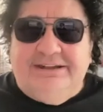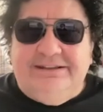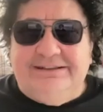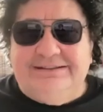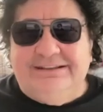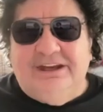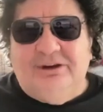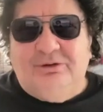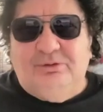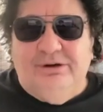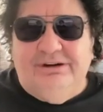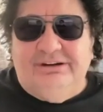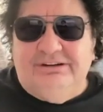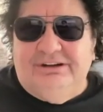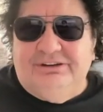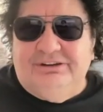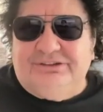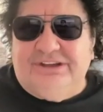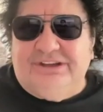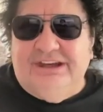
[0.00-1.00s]
didn't know where I
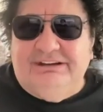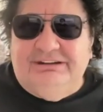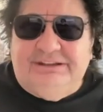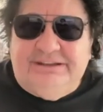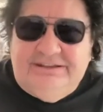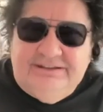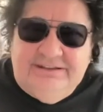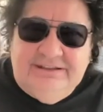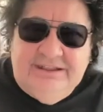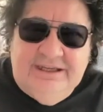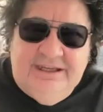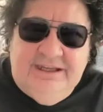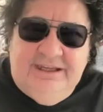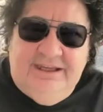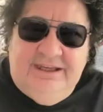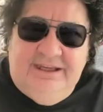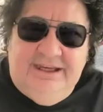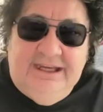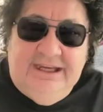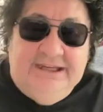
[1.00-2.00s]
was going.
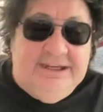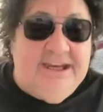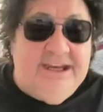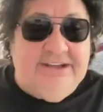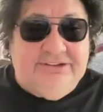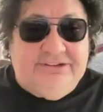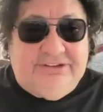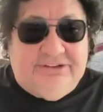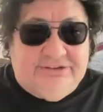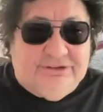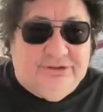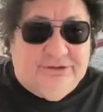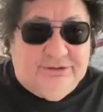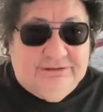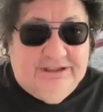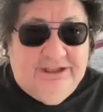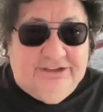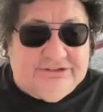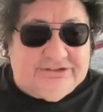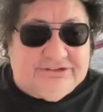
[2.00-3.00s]
and hence the song
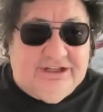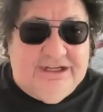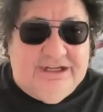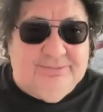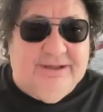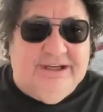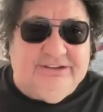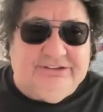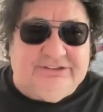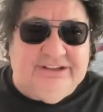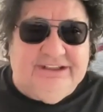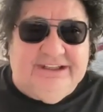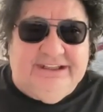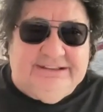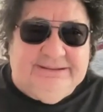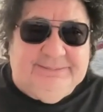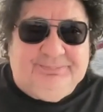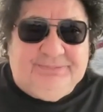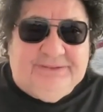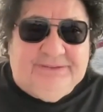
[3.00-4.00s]
Last Train to
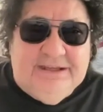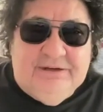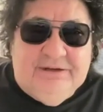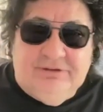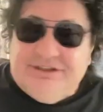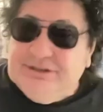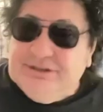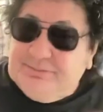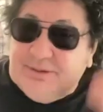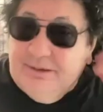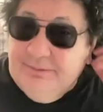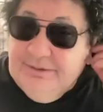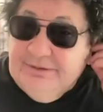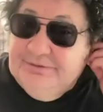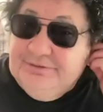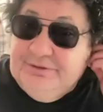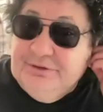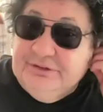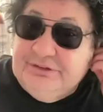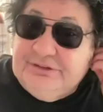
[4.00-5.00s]
Marseille, which is probably the
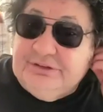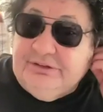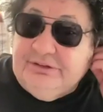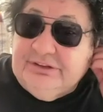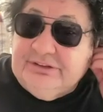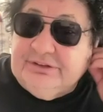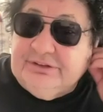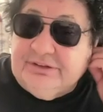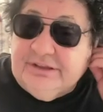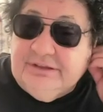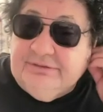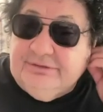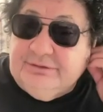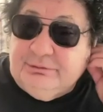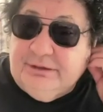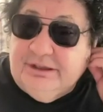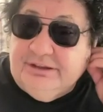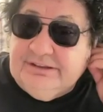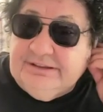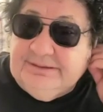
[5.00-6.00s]
first serious song I ever
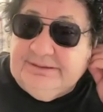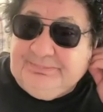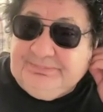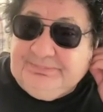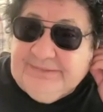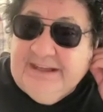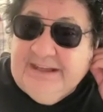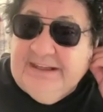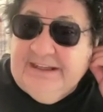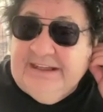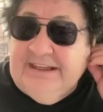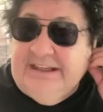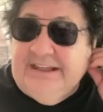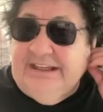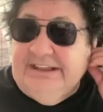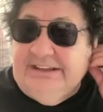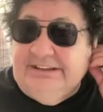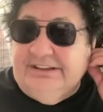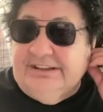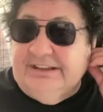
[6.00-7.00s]
wrote.
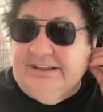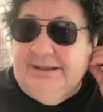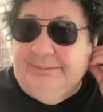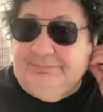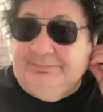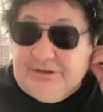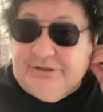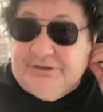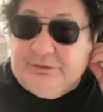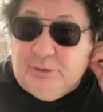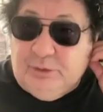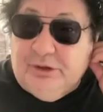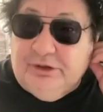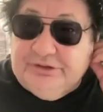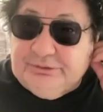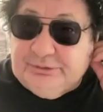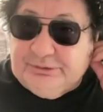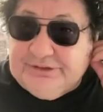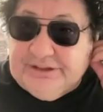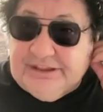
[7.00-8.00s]
And because it
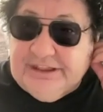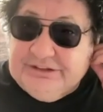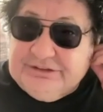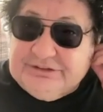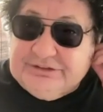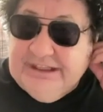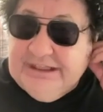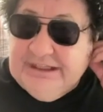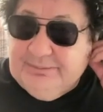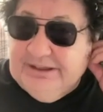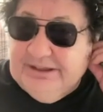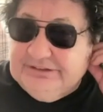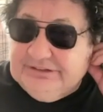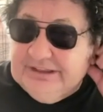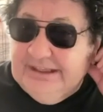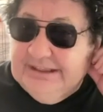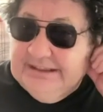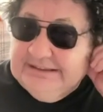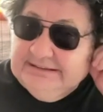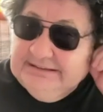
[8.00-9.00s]
was the Last Train to
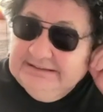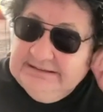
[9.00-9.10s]
Marseille.